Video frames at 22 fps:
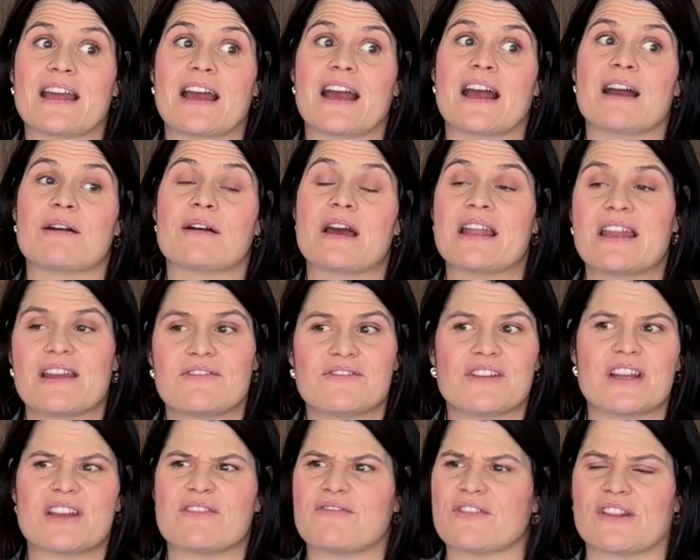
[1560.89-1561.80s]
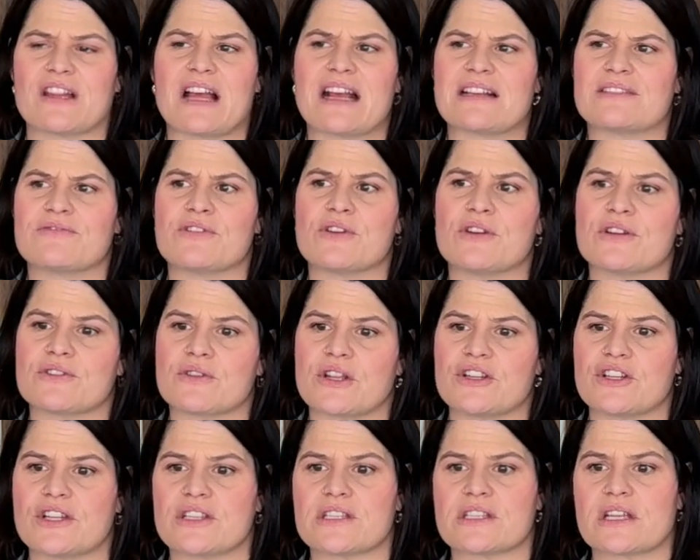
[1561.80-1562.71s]
And I've done it for the last few years.
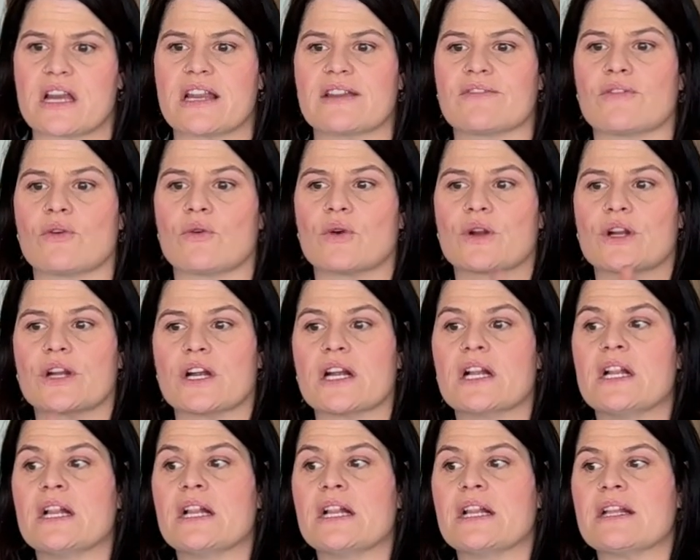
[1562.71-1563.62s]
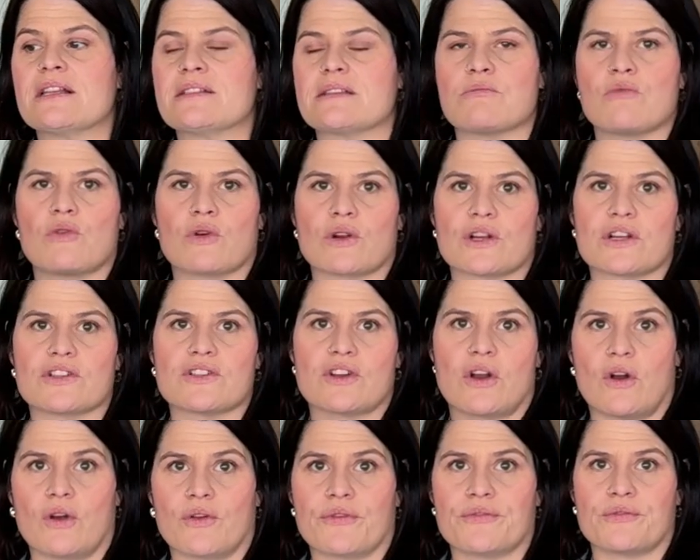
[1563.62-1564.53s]
So I just kind of order some orders
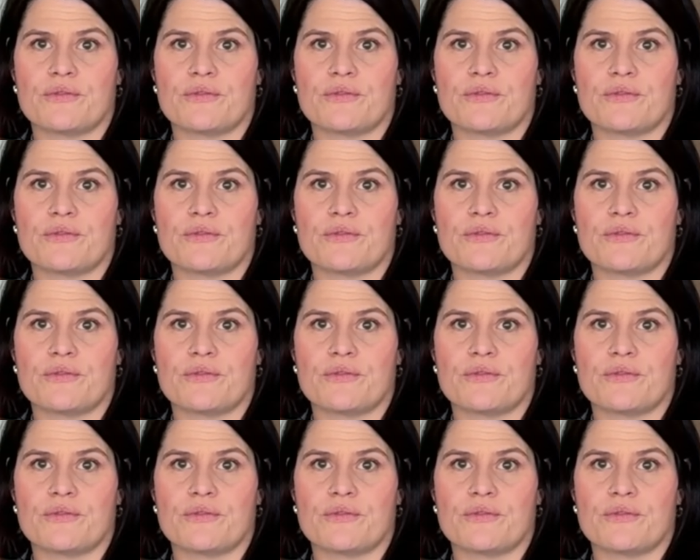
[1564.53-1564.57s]
all